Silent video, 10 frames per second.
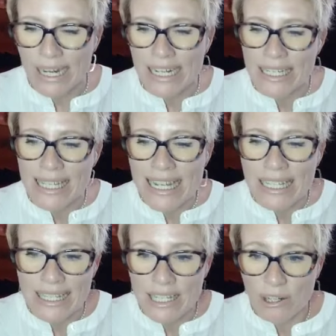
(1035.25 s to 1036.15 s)
It isn't
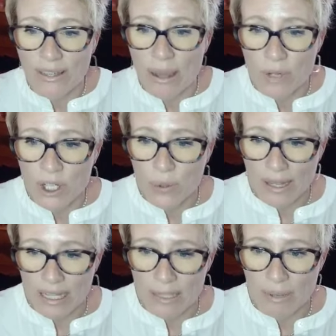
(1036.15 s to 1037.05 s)
necessarily that we're doing
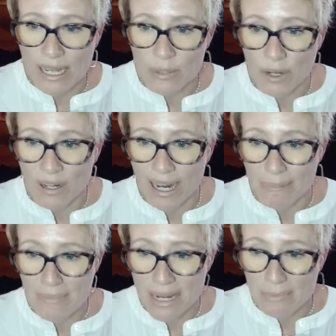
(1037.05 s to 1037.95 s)
things because we're like
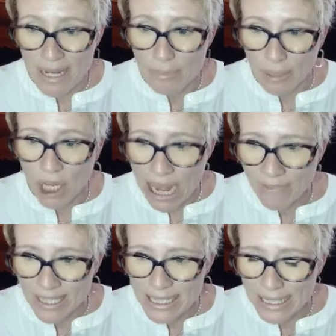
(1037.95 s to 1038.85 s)
mean people,
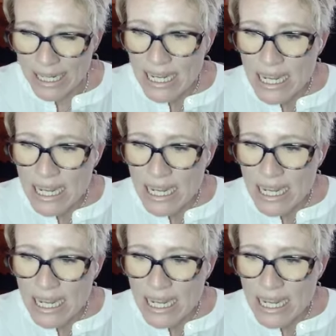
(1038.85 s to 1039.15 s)
obviously.